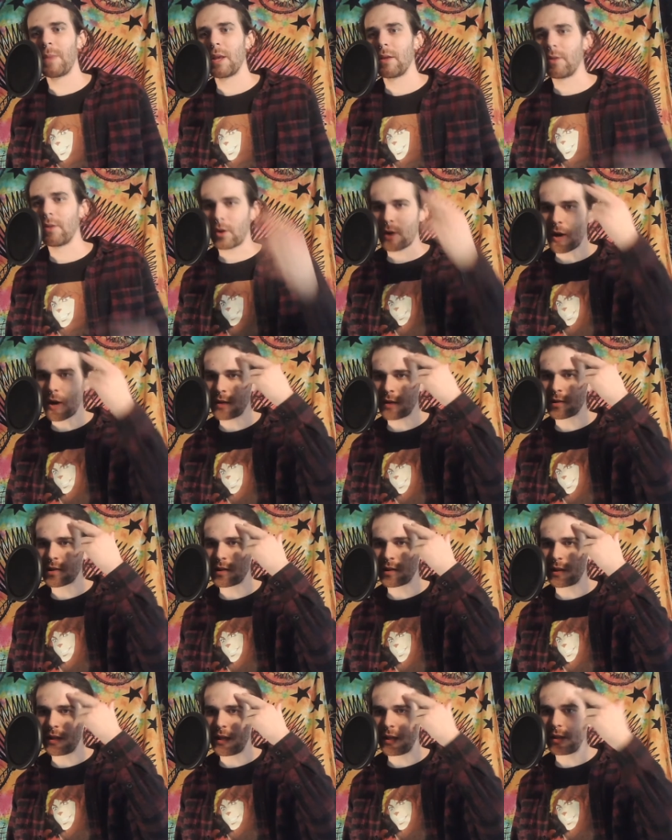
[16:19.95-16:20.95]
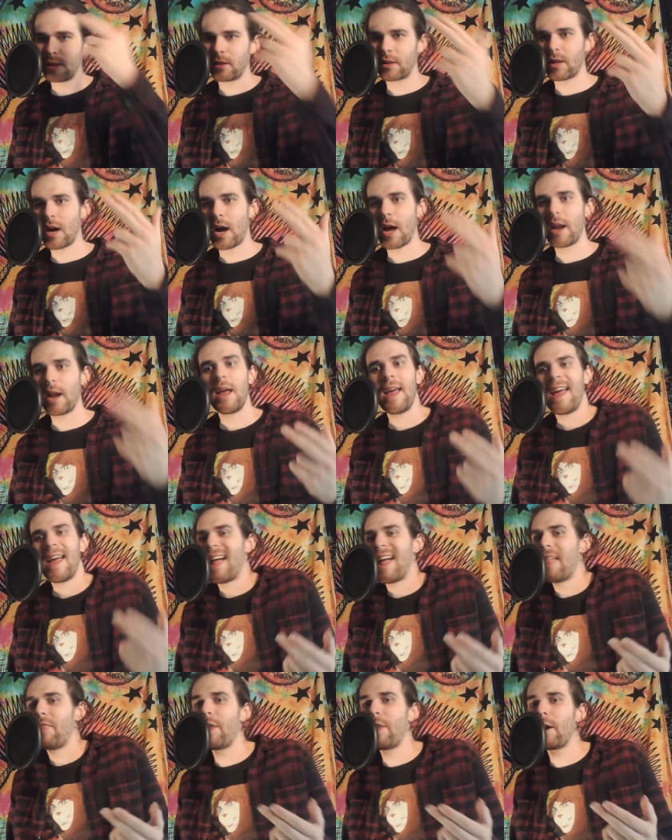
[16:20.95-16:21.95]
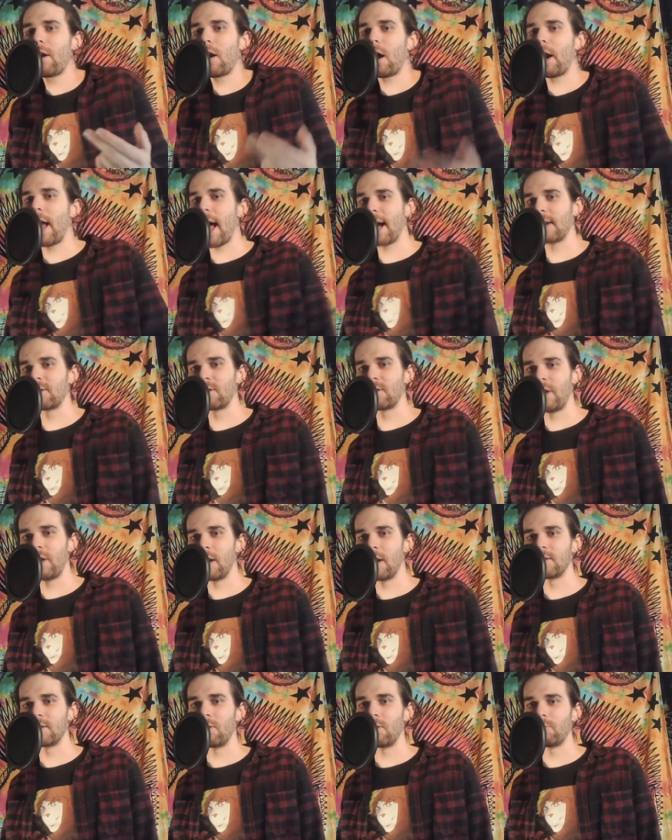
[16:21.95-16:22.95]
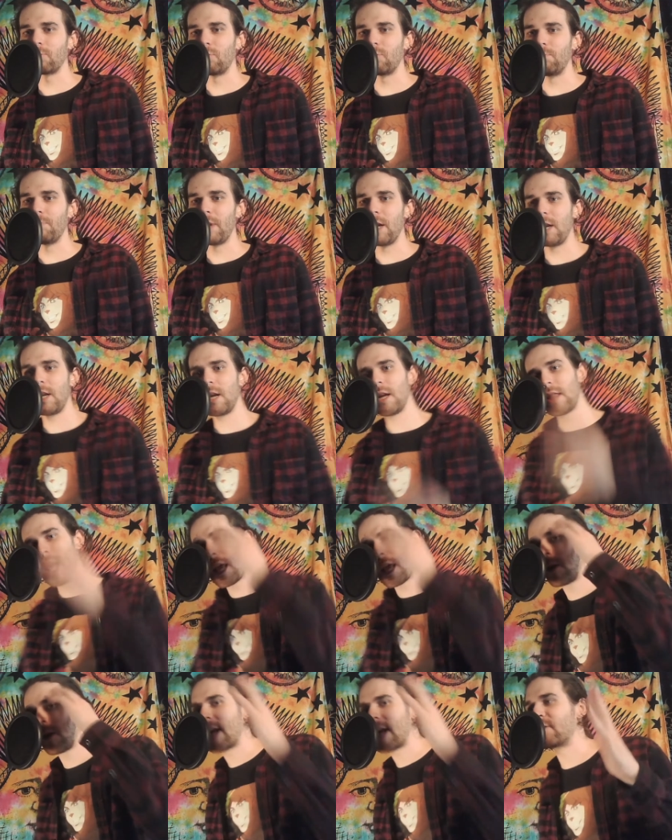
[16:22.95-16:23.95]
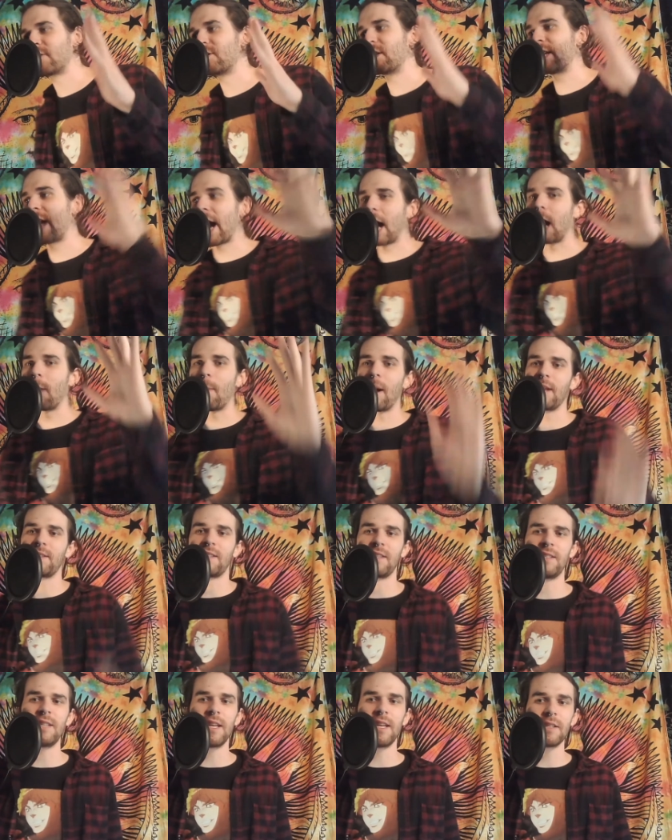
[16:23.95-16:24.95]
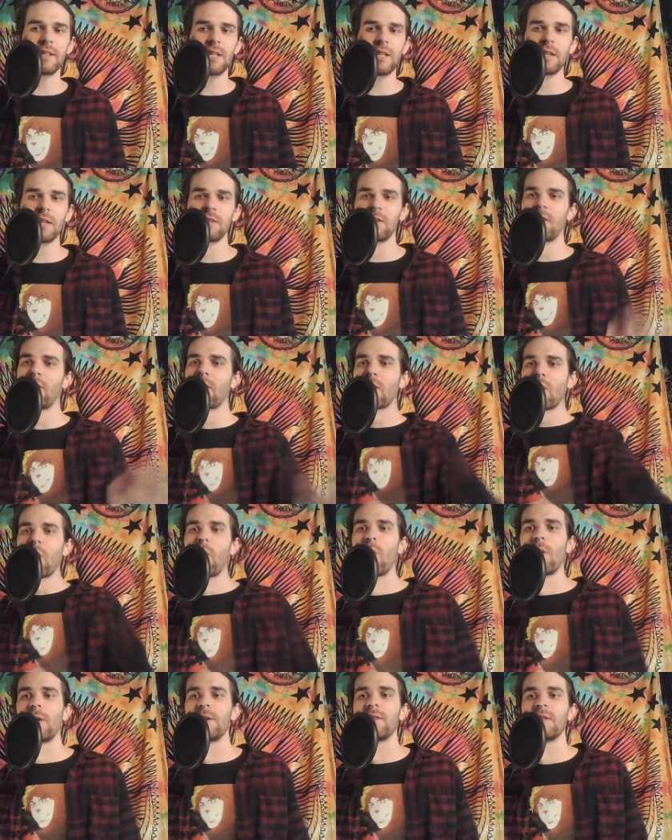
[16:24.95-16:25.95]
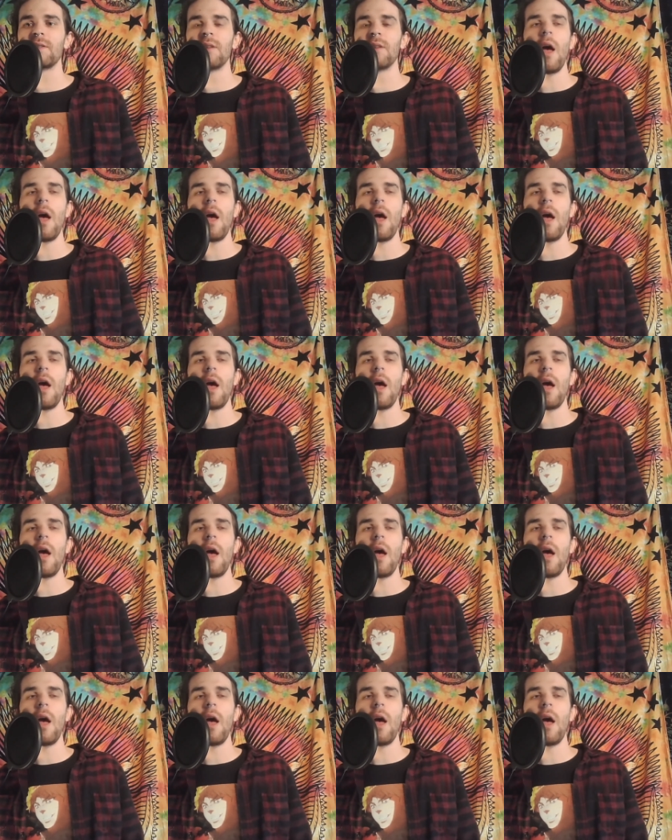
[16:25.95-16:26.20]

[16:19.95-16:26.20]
They're constantly in thought, and they're not actually on social media. They don't actually care about statistics. So of course,